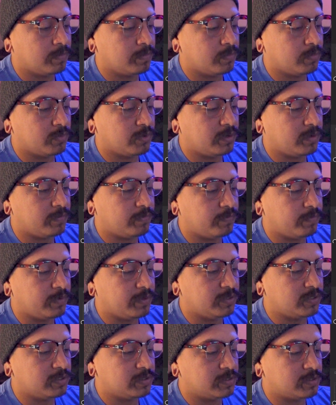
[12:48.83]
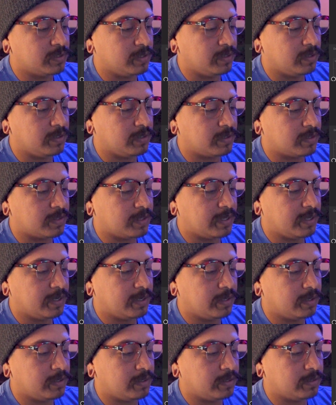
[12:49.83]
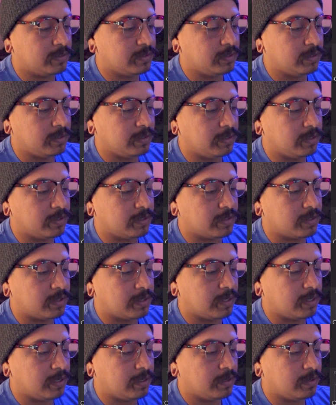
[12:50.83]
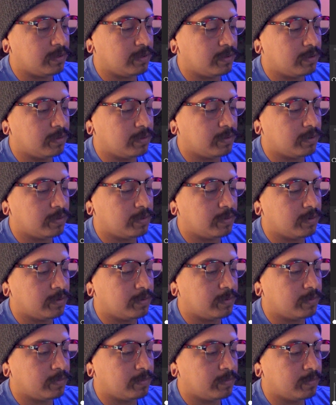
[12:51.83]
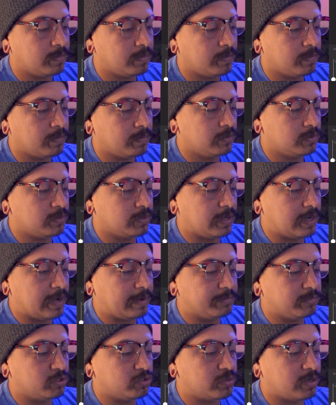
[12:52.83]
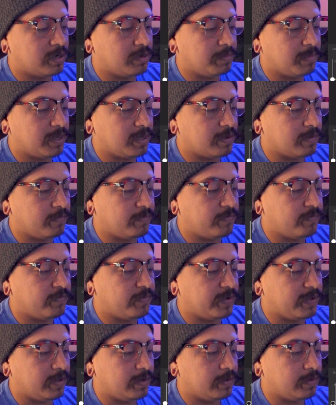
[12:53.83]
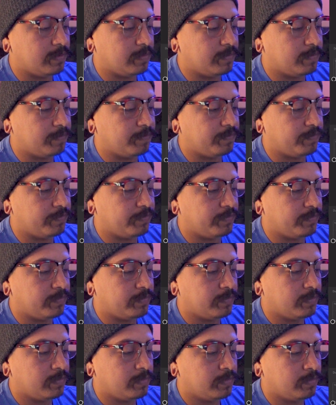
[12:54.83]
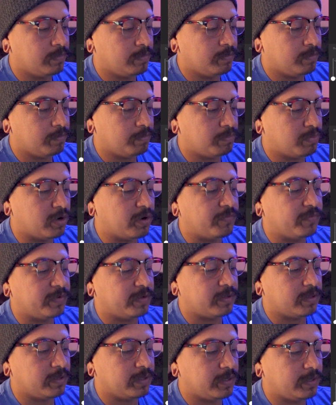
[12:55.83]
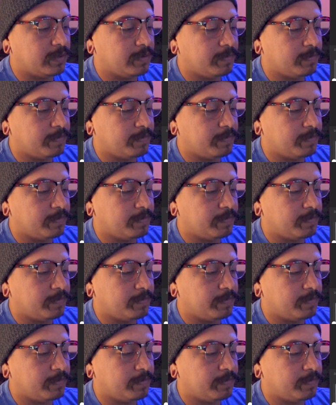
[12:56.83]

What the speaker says: What if we just deleted that and deleted that? So now I'm just trying to make it fit perfectly.